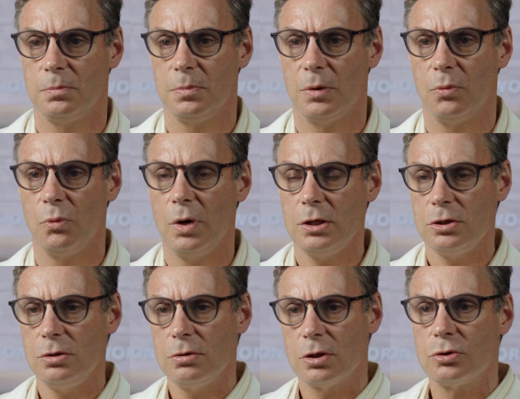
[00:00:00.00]
But
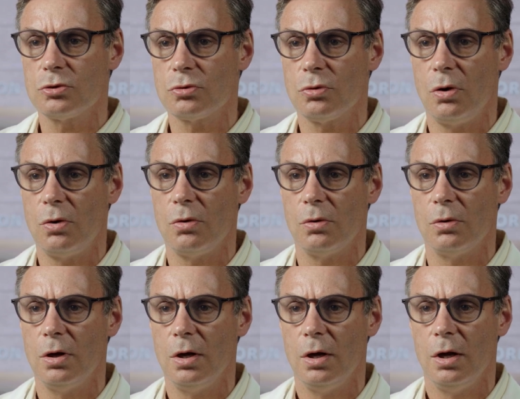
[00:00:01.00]
once you control
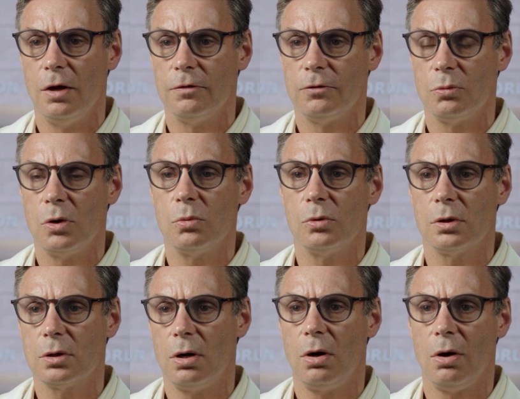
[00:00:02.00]
for what we'll
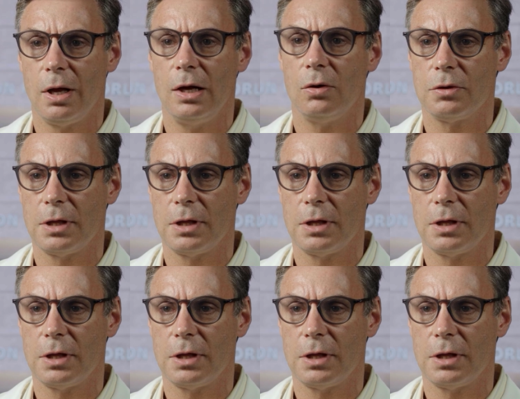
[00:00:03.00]
call health